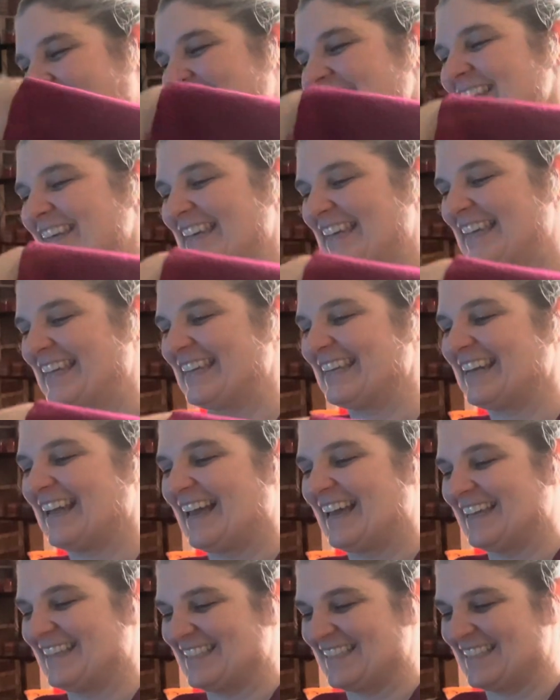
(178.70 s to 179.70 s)
Need
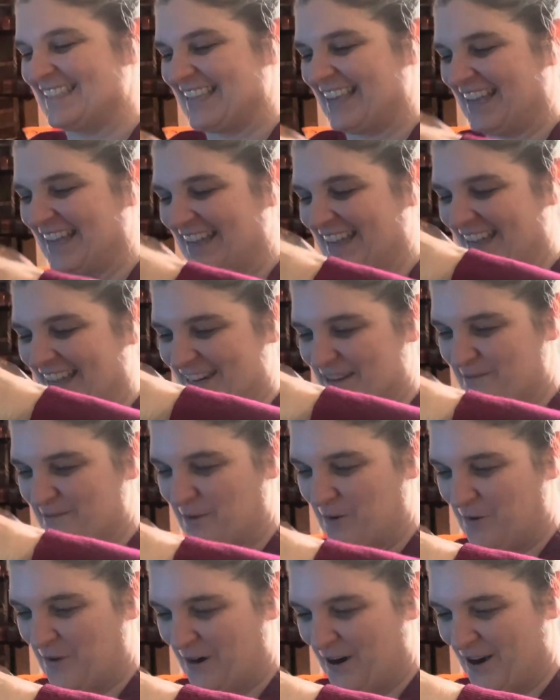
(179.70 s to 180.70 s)
I say
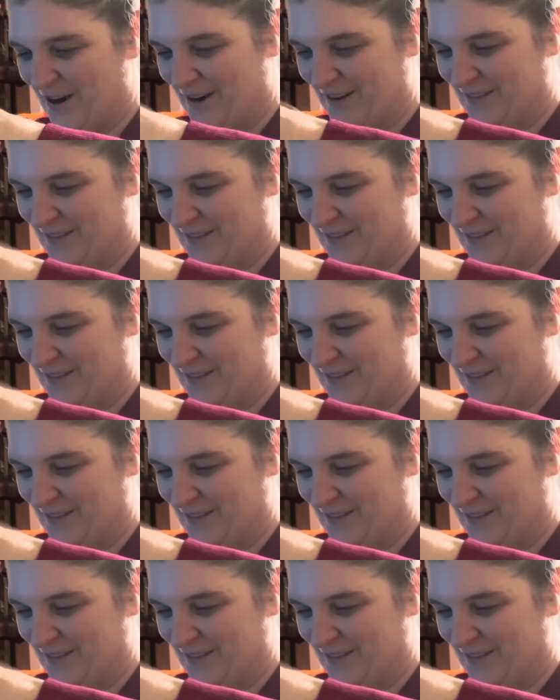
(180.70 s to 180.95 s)
anymore?